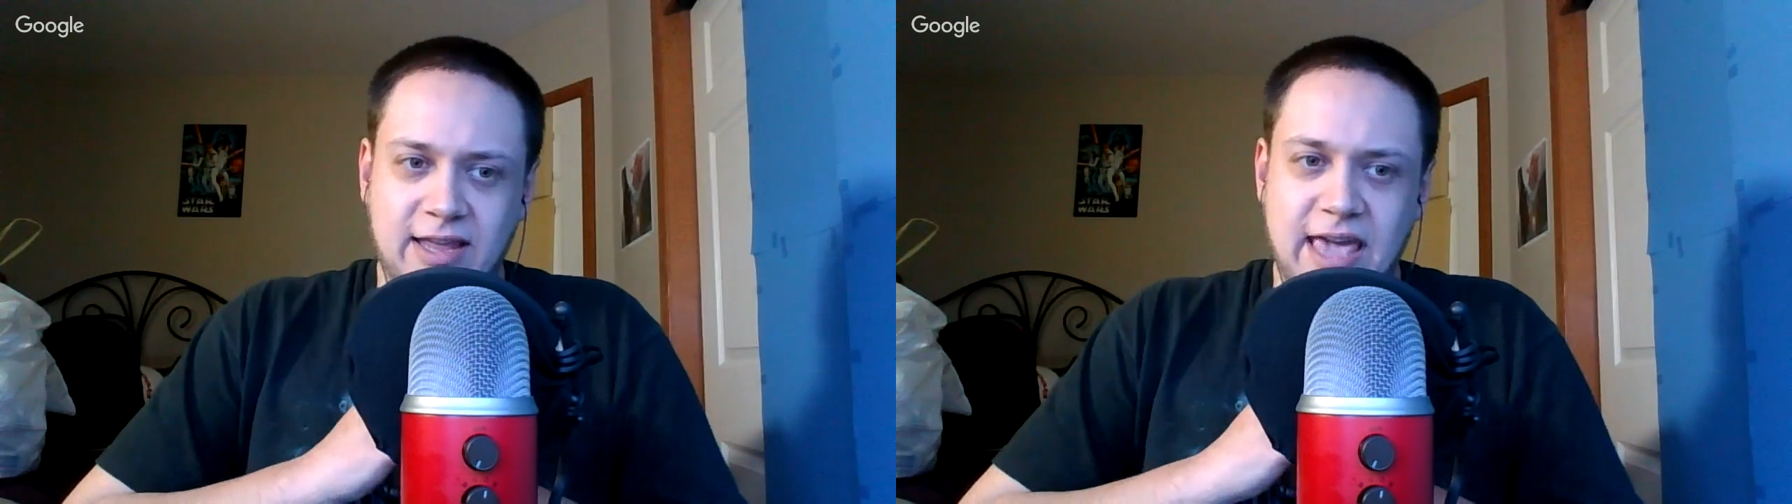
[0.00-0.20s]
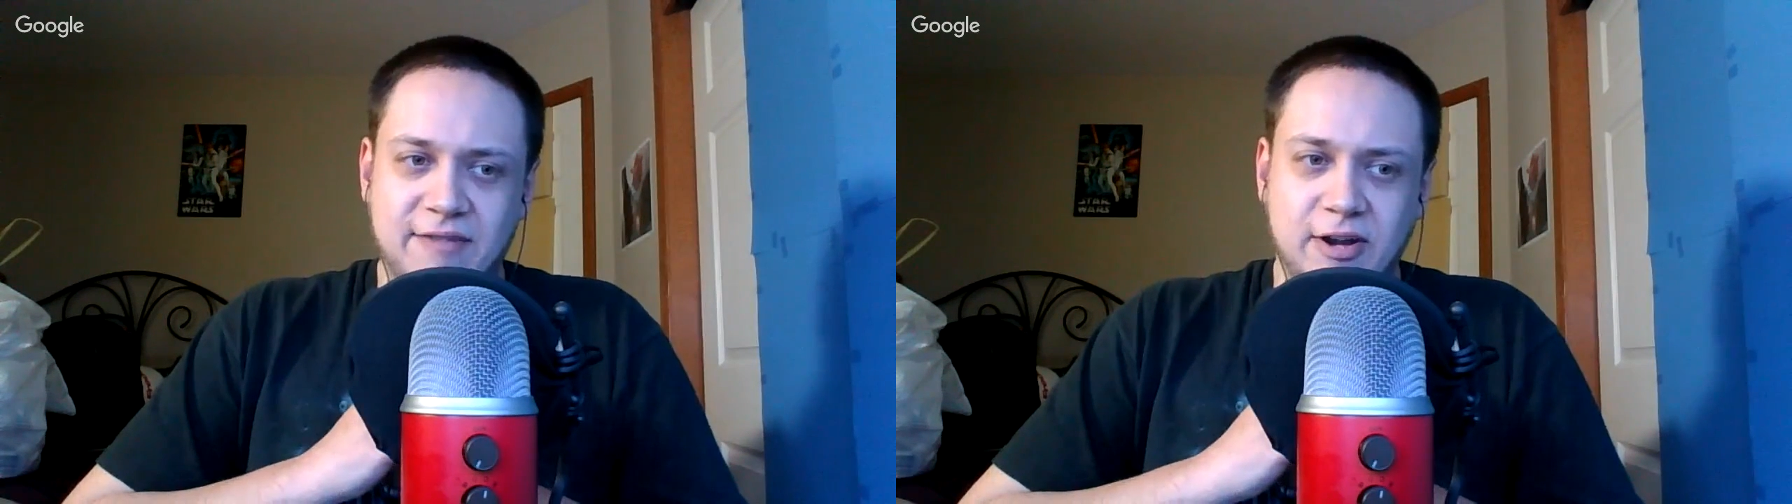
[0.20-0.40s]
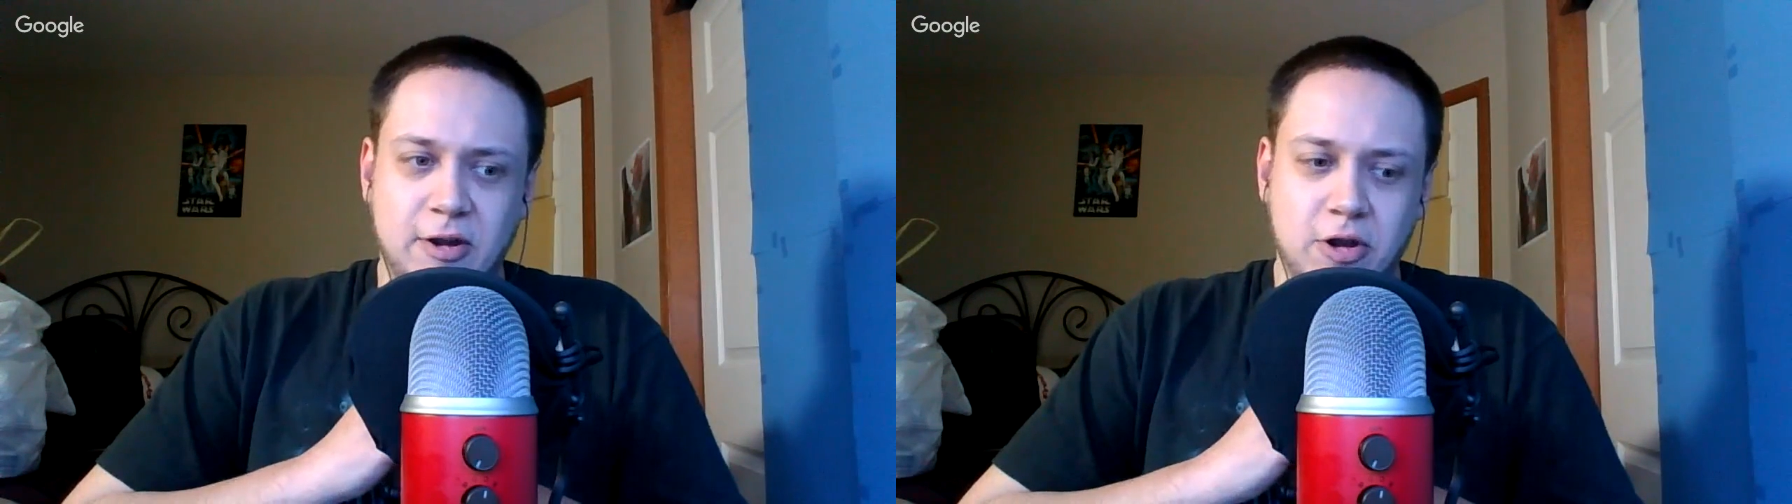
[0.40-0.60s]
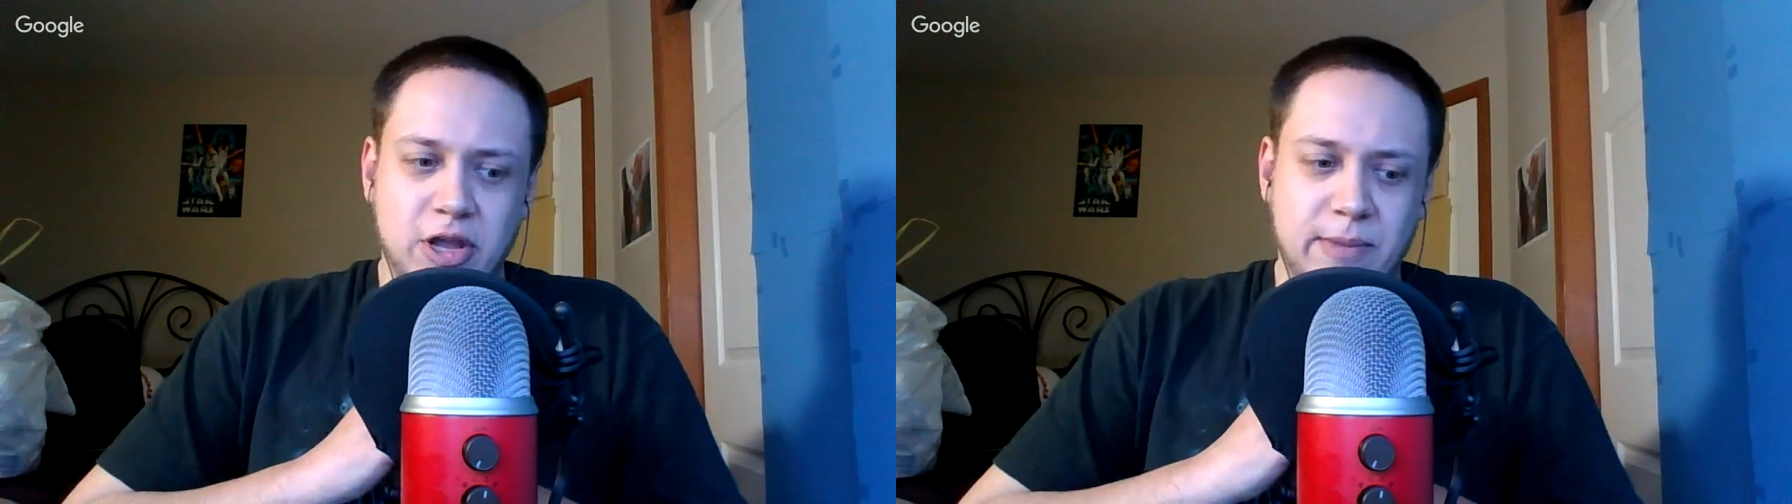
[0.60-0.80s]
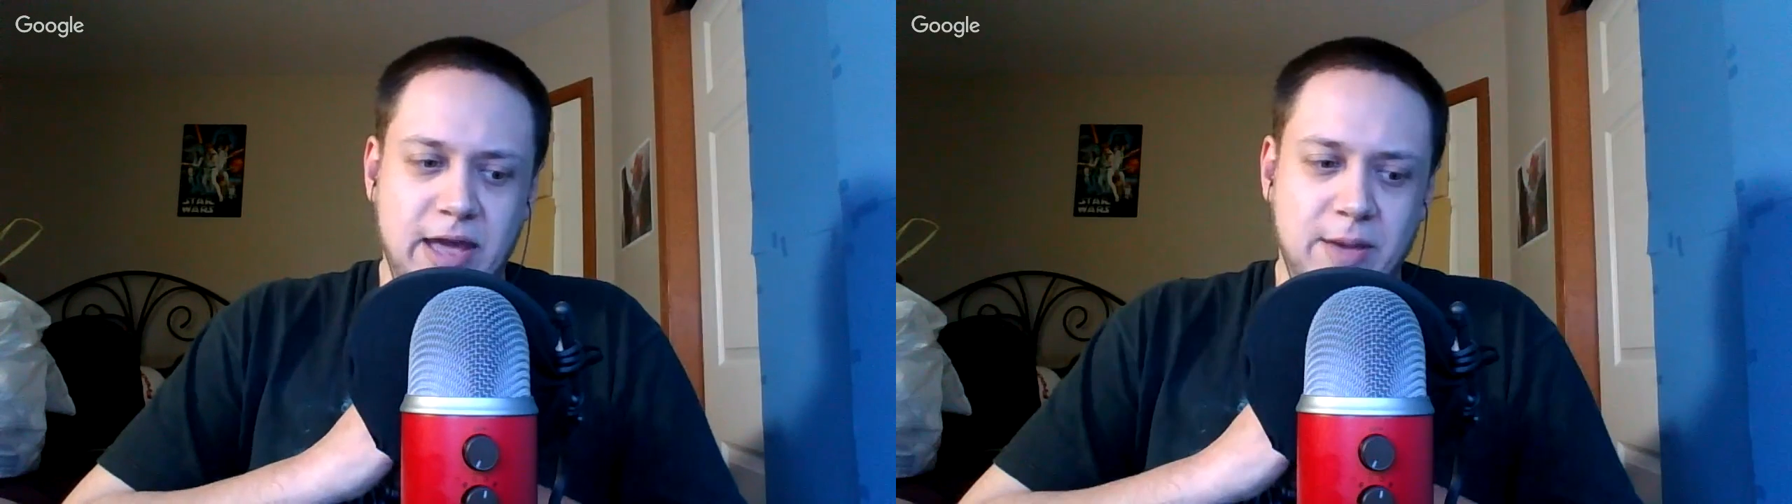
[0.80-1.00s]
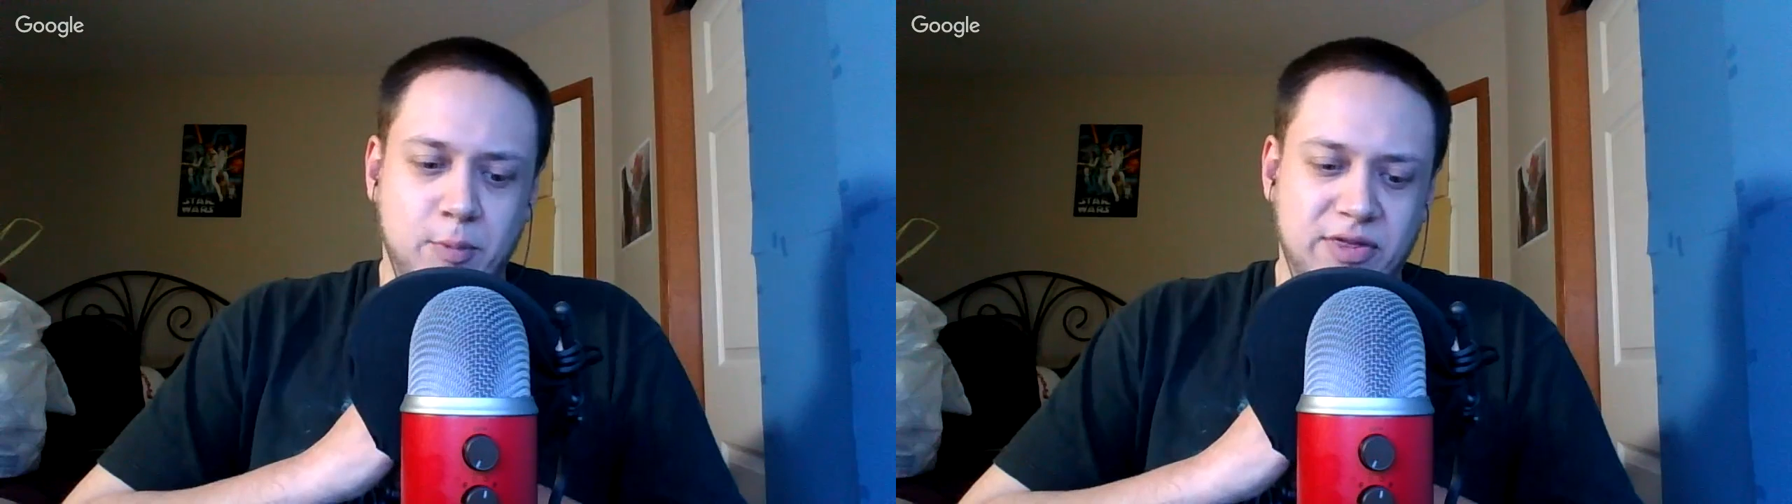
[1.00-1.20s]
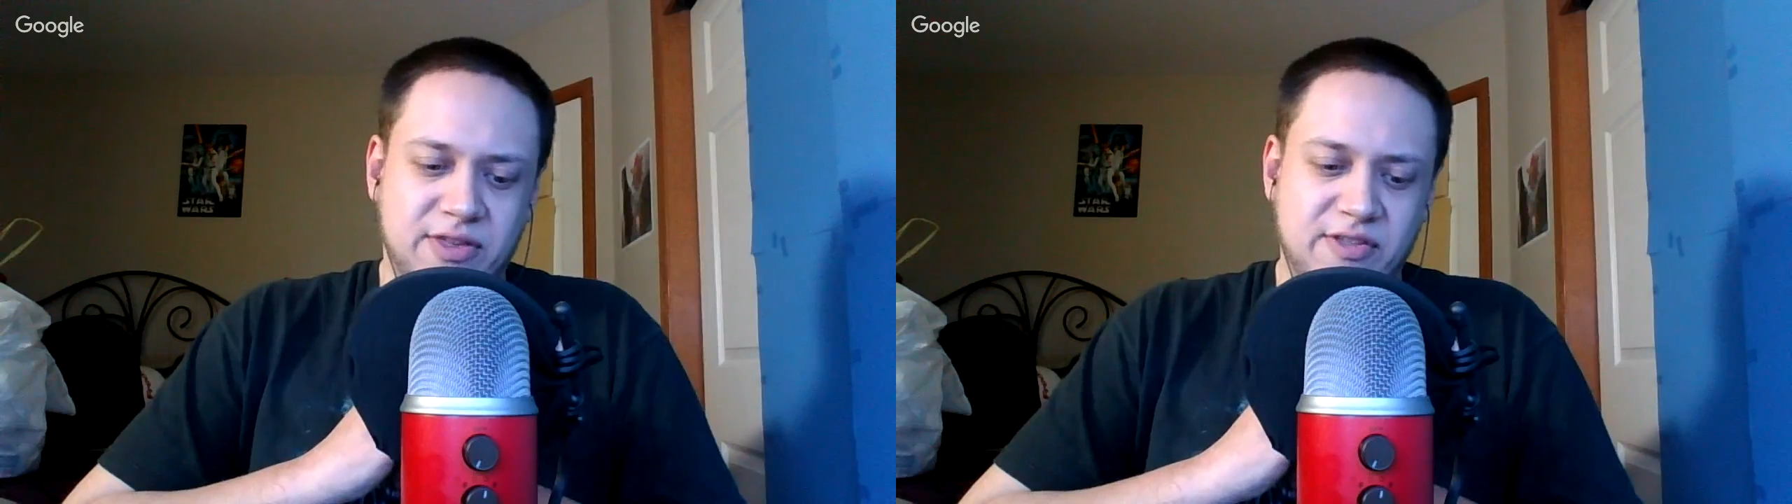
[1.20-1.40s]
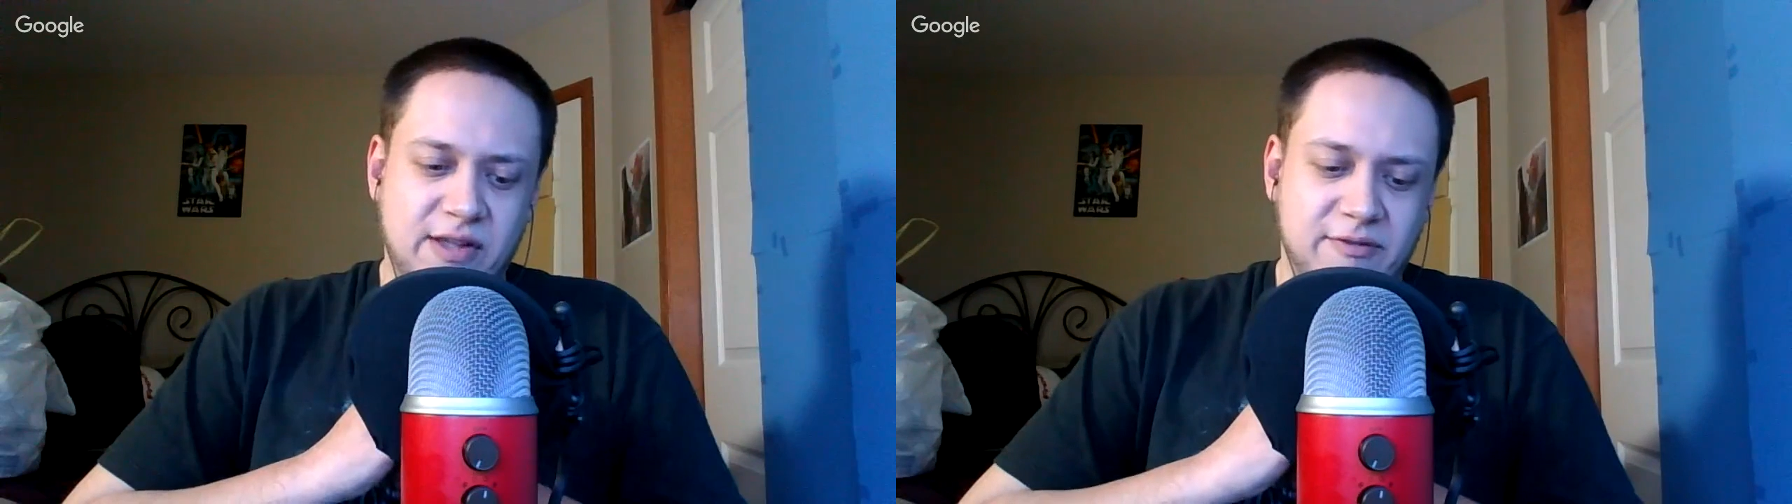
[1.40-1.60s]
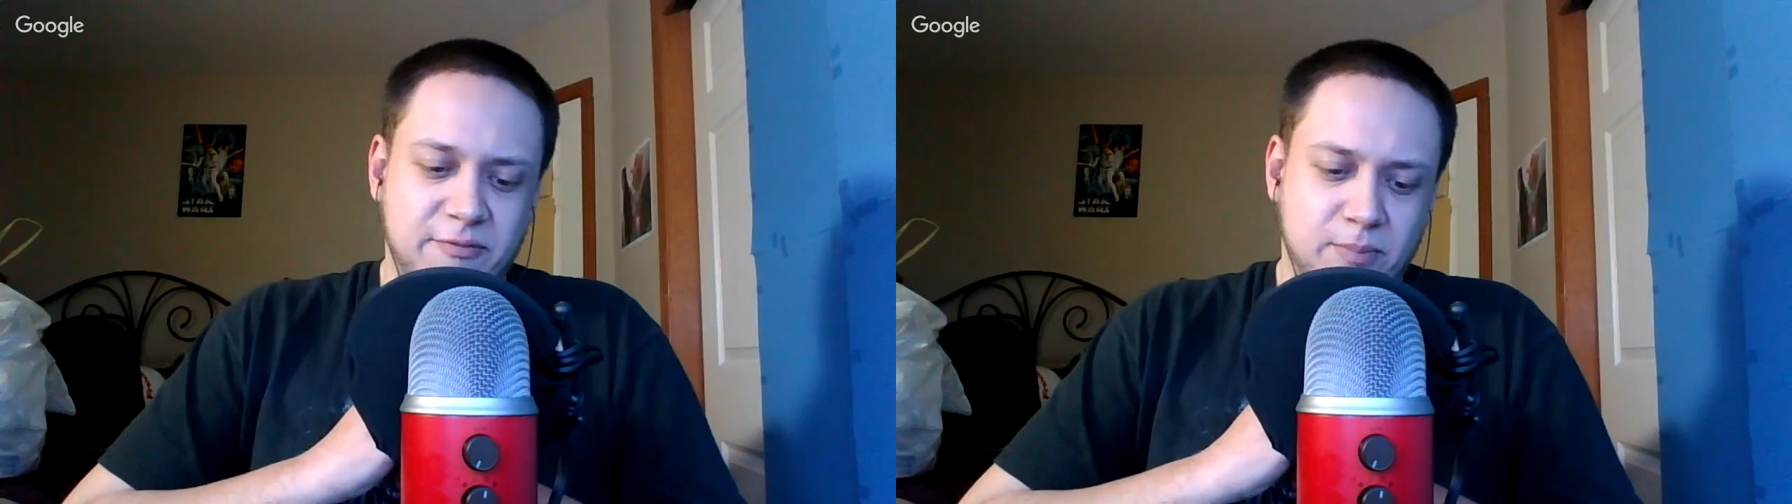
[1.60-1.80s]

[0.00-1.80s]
Kevin hooking me up with stuff,